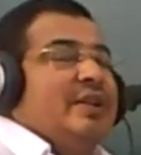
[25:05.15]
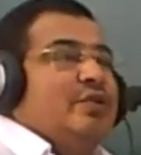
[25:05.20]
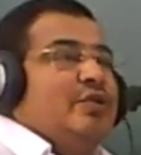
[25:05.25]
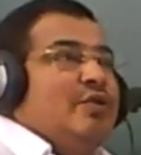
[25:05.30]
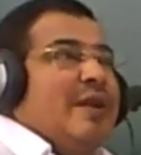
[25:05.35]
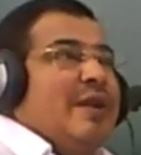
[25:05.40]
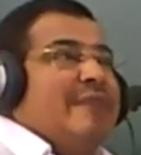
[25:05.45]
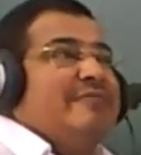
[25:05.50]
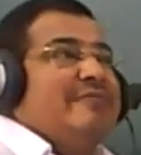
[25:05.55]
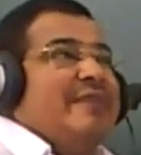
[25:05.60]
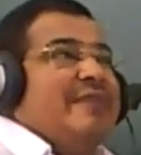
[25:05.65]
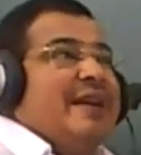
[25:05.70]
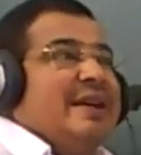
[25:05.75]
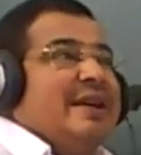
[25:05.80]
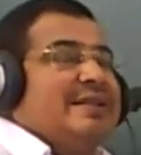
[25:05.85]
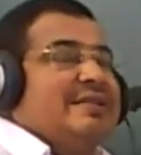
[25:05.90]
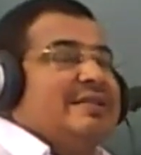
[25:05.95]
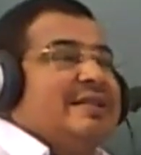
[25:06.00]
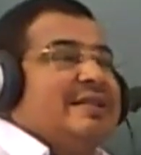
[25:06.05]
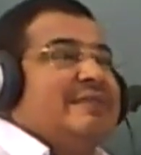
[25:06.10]
you have
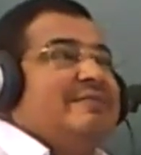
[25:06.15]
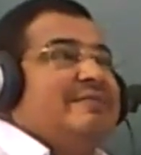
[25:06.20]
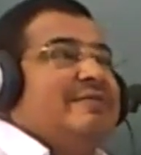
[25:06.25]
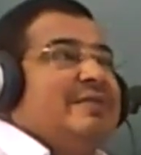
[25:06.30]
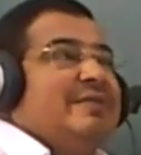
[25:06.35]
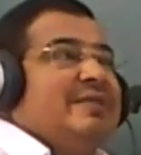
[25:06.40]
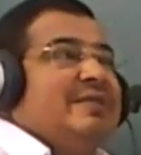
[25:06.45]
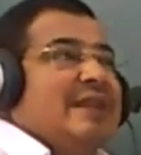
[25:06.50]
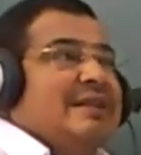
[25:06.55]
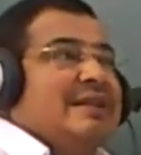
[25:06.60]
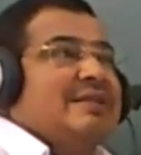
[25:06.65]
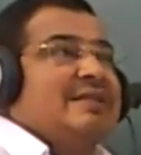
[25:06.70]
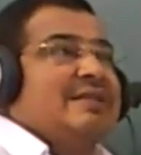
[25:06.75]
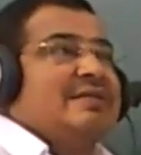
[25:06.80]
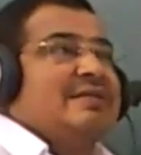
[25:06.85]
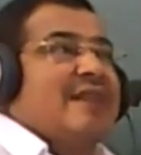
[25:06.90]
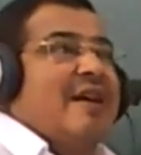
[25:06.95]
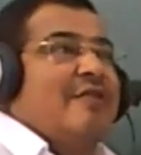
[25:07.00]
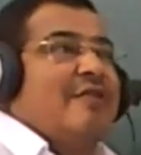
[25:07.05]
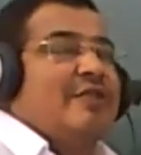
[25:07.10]
achieved, that
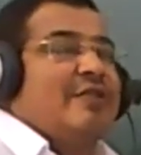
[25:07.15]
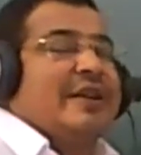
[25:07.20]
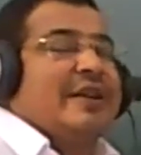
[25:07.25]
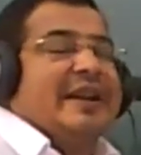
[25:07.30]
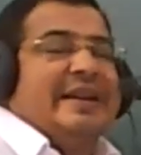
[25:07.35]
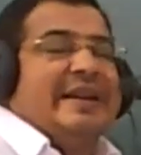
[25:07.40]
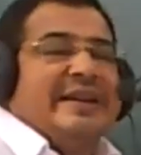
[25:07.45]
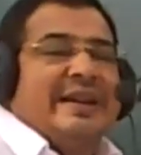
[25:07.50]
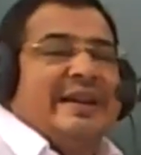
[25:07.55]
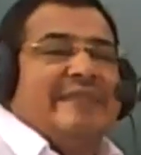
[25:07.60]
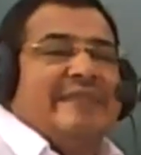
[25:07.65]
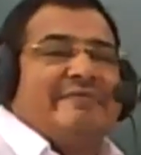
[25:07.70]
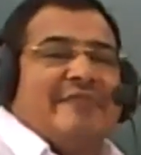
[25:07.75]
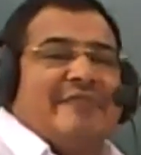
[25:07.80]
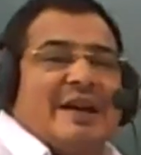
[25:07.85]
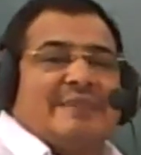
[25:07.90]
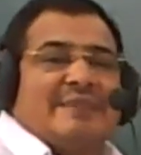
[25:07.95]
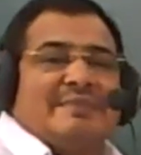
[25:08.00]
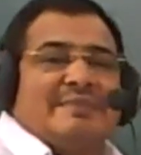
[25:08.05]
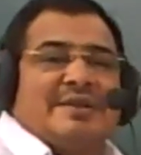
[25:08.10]
is our Indian
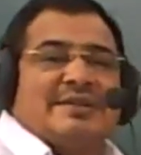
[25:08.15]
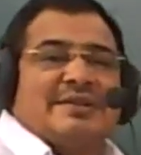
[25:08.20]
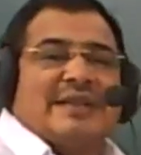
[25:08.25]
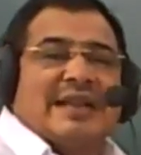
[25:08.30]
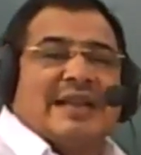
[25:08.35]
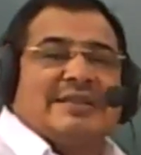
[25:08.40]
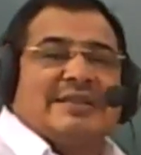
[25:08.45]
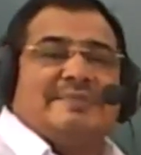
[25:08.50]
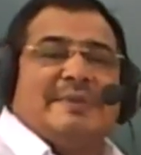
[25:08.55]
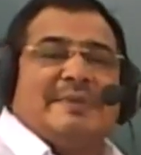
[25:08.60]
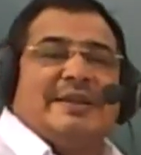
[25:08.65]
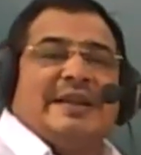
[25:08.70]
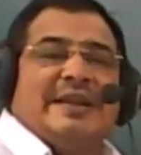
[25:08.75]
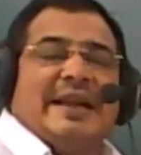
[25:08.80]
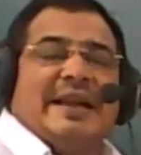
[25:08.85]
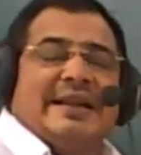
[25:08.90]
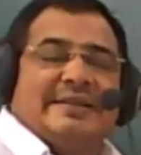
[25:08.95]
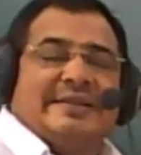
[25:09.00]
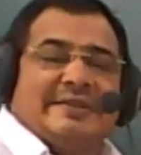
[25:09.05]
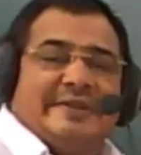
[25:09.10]
farmers has been
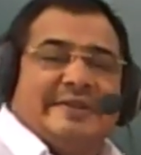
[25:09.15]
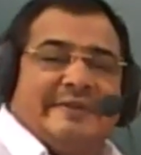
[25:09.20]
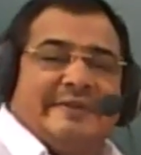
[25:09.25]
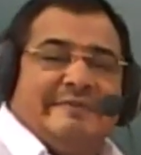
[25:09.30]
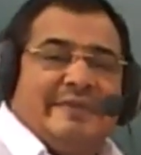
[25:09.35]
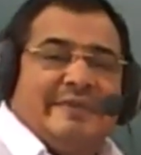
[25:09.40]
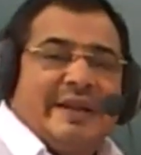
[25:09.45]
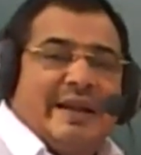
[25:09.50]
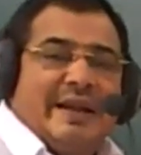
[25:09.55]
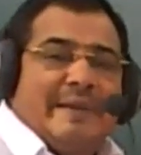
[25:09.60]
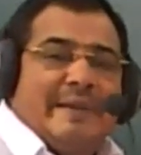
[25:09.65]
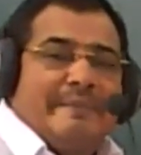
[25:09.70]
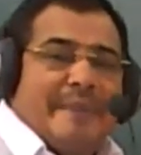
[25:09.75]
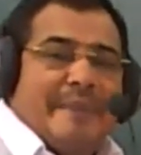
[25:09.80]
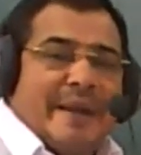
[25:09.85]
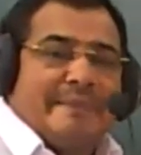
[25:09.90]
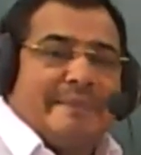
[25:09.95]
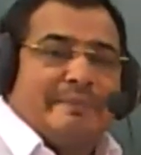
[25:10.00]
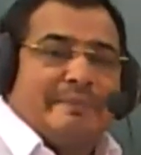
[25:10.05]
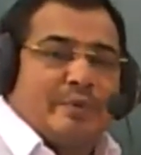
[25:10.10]
achieved
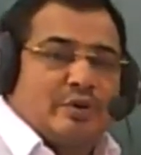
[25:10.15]
by